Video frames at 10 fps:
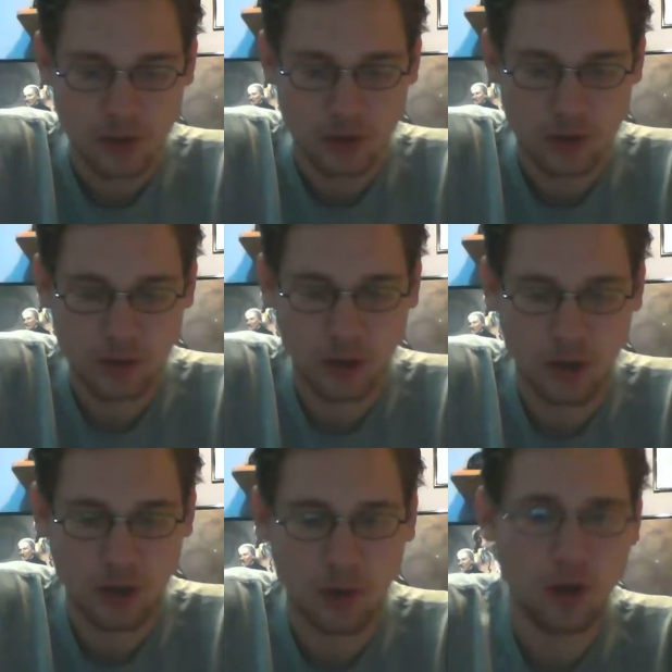So
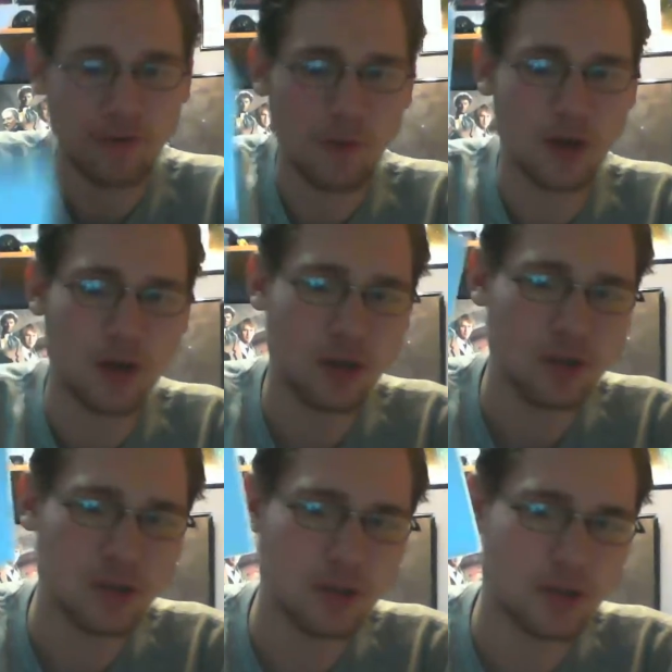all of my
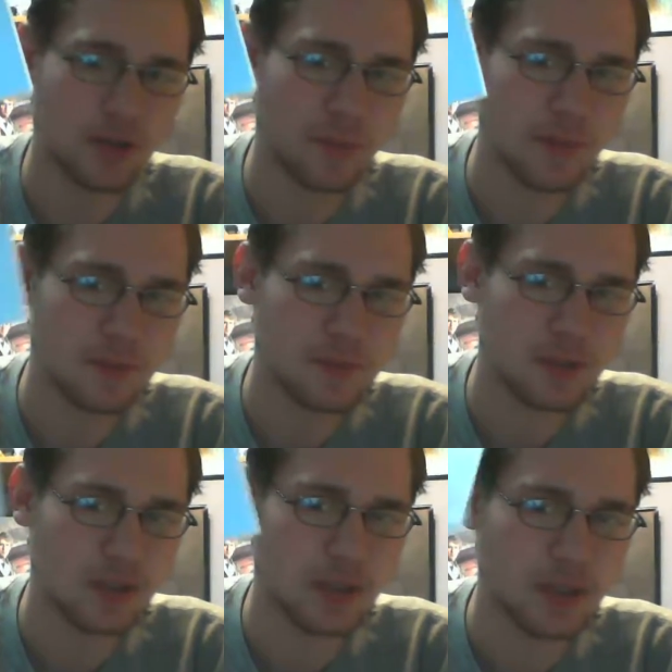cards are going to be
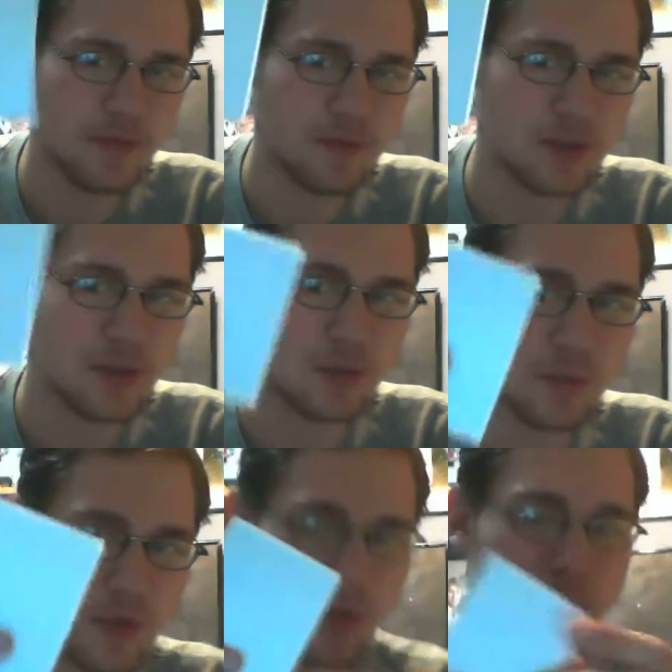sleeved, so
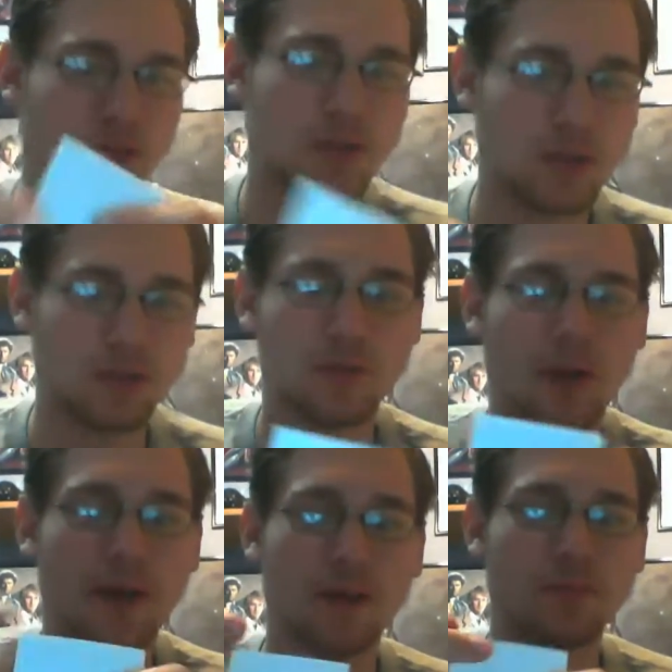sorry about the little
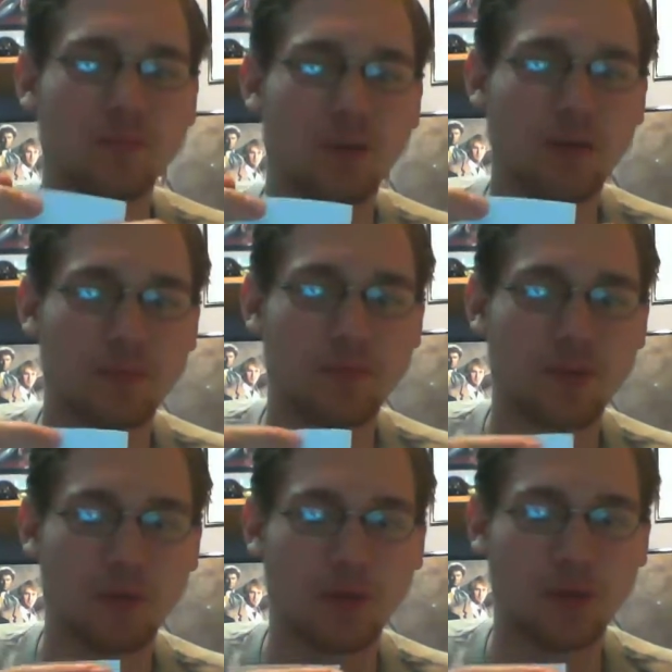item probably
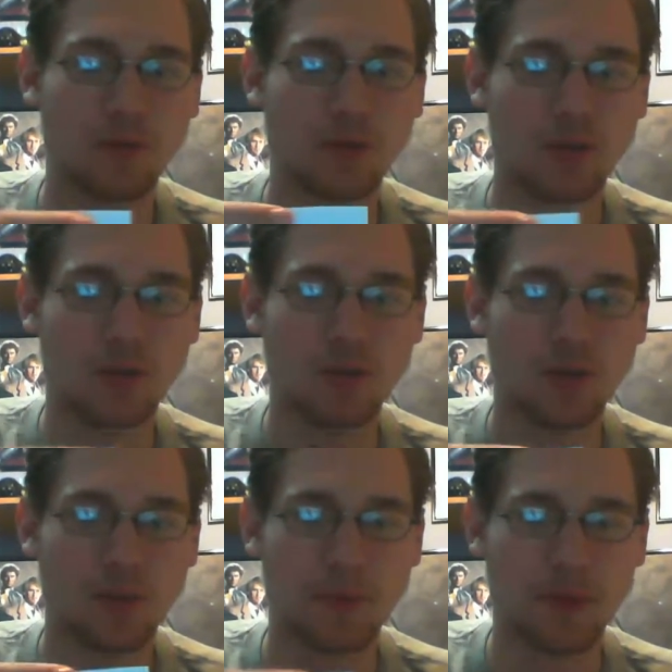somewhere
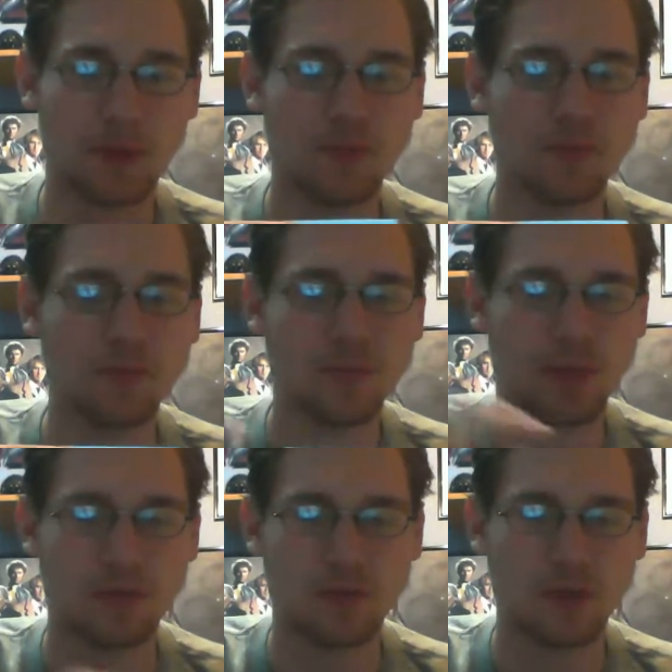up here
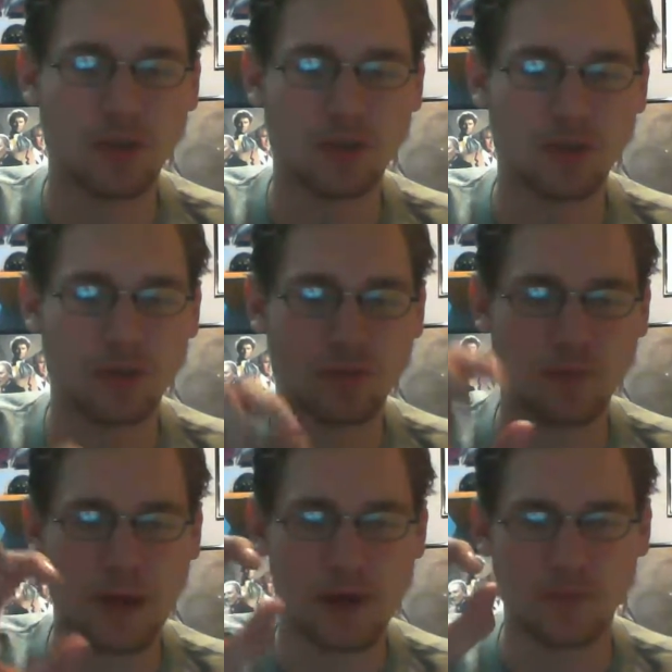that shows a little
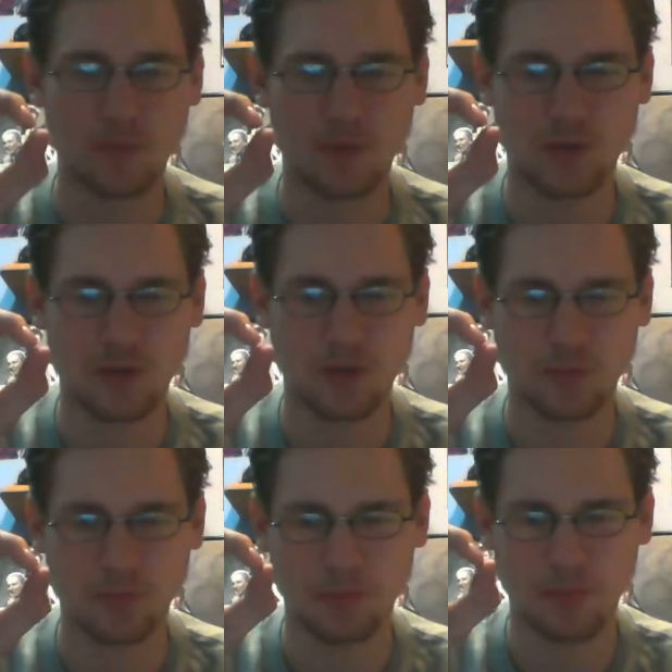round circle.